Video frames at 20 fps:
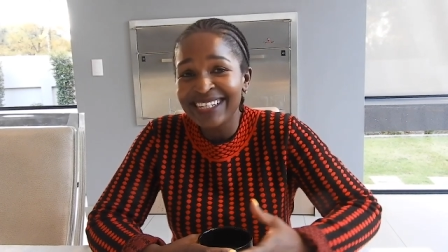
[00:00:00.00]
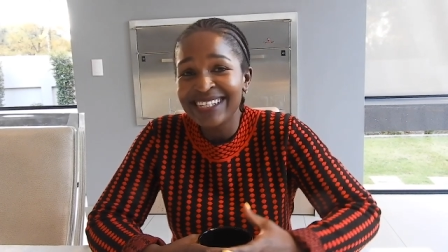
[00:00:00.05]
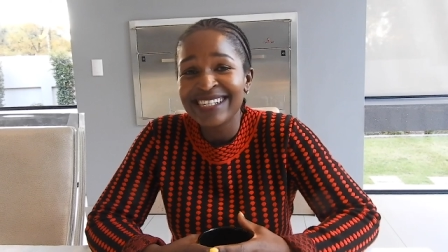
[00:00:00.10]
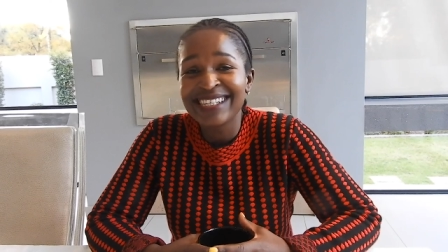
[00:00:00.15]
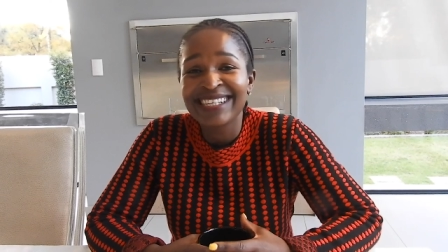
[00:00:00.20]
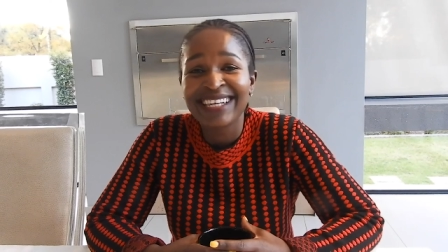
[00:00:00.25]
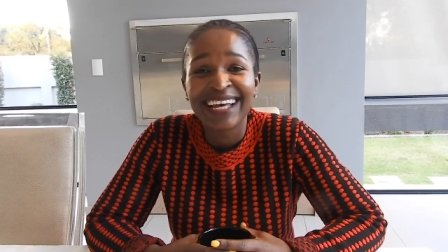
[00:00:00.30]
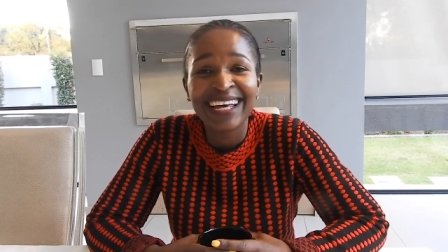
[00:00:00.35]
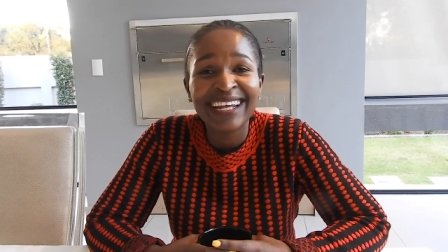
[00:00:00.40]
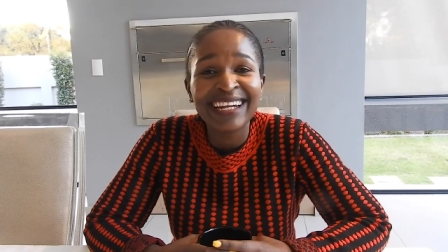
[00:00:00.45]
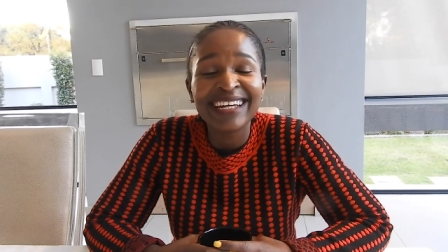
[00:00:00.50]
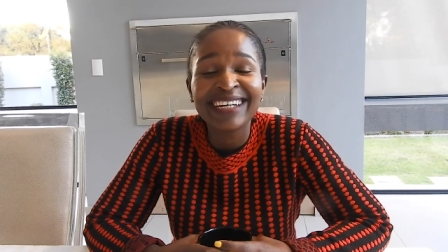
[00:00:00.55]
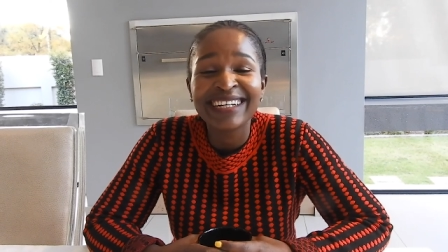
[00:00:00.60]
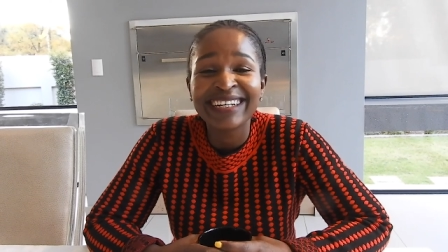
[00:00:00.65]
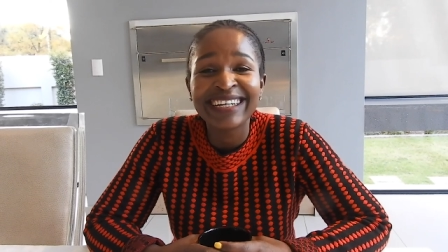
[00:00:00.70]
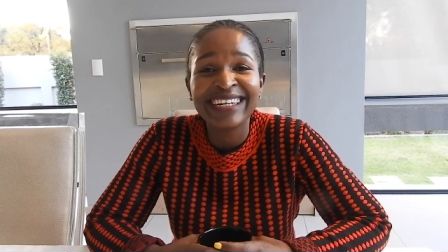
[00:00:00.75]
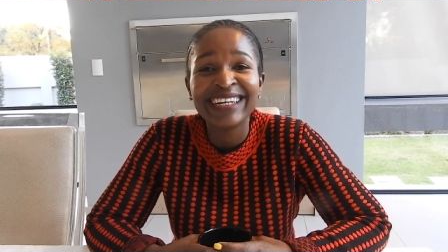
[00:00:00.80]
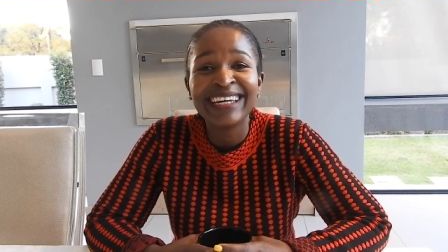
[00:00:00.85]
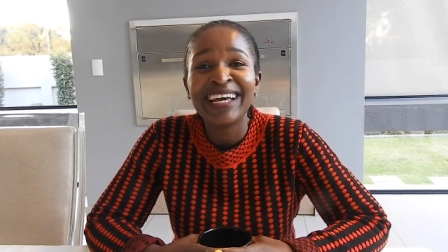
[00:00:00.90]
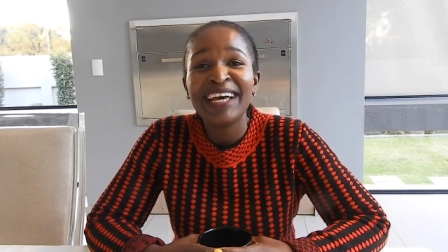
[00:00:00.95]
a
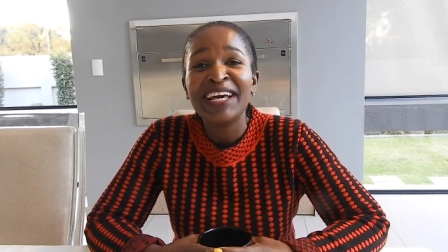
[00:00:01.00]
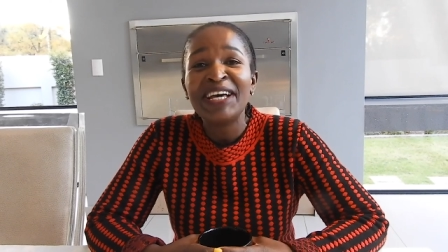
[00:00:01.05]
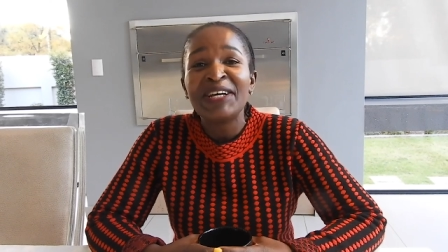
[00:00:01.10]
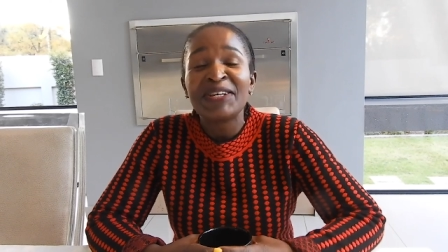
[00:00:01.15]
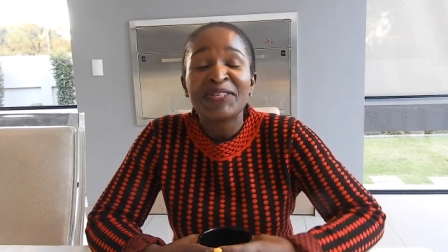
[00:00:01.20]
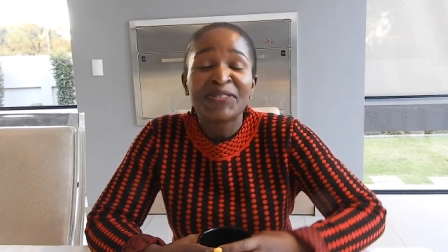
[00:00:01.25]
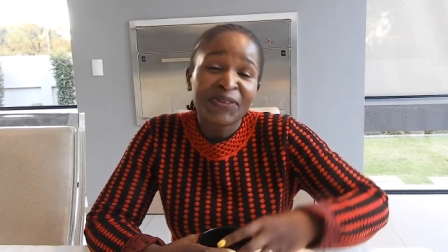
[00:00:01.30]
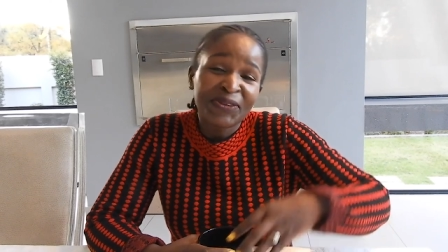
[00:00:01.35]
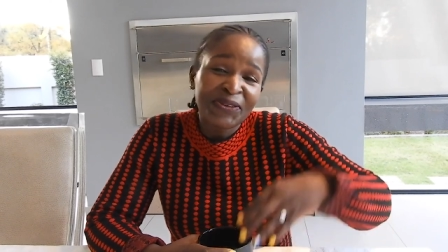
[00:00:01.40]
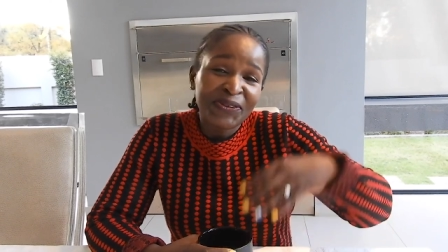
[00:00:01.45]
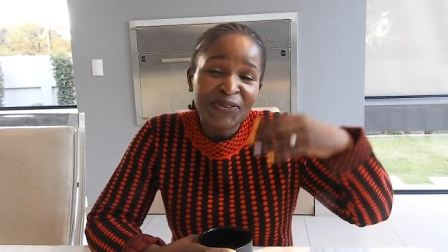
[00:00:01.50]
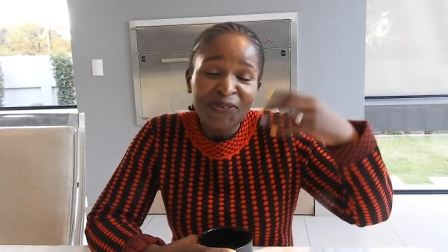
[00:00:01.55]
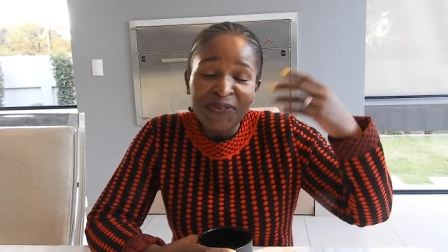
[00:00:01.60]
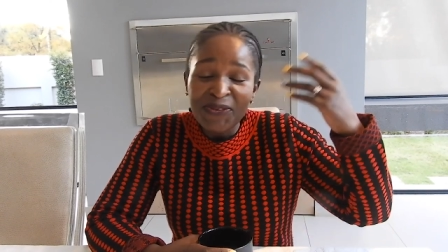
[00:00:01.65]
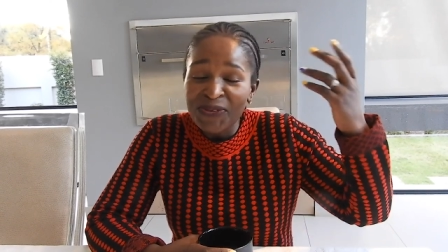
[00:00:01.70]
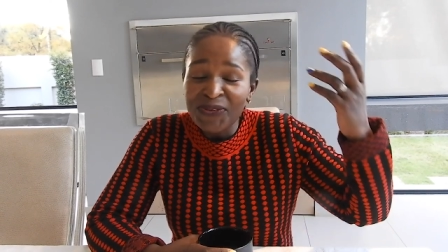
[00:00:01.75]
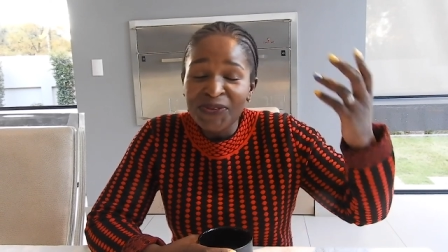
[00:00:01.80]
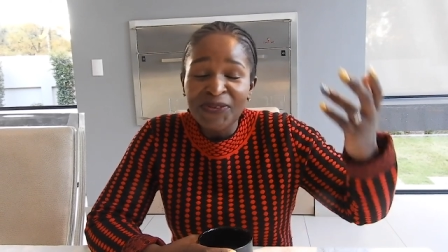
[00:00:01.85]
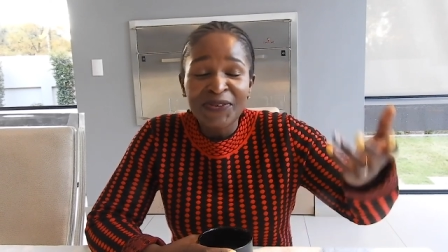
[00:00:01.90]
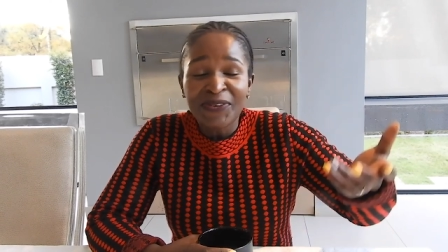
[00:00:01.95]
salary. So
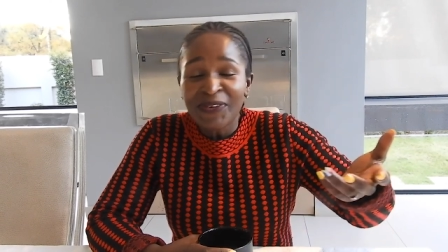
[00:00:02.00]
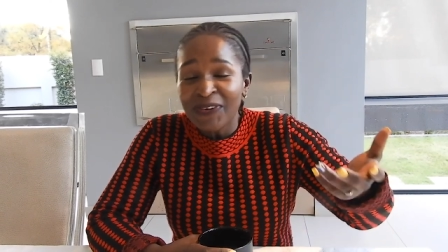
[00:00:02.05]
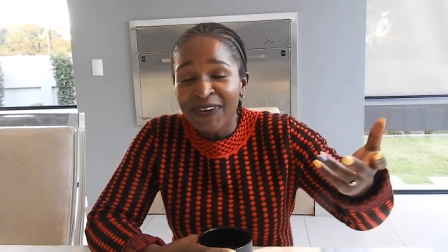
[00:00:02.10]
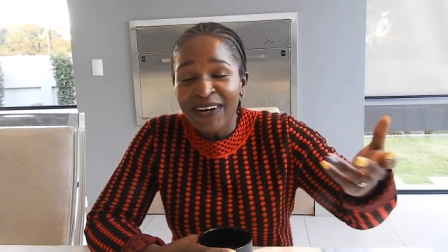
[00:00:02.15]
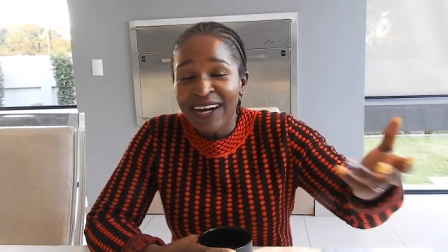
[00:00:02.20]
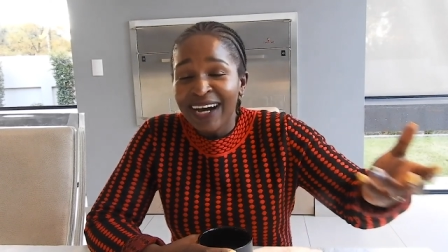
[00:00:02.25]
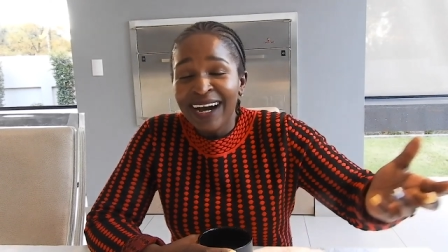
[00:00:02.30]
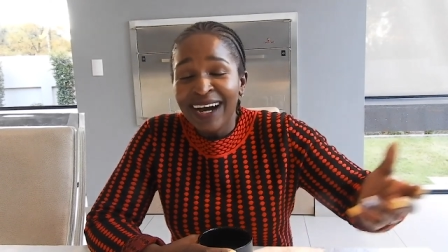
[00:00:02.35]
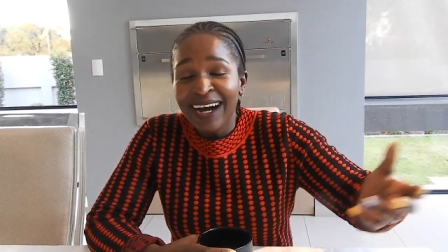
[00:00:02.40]
you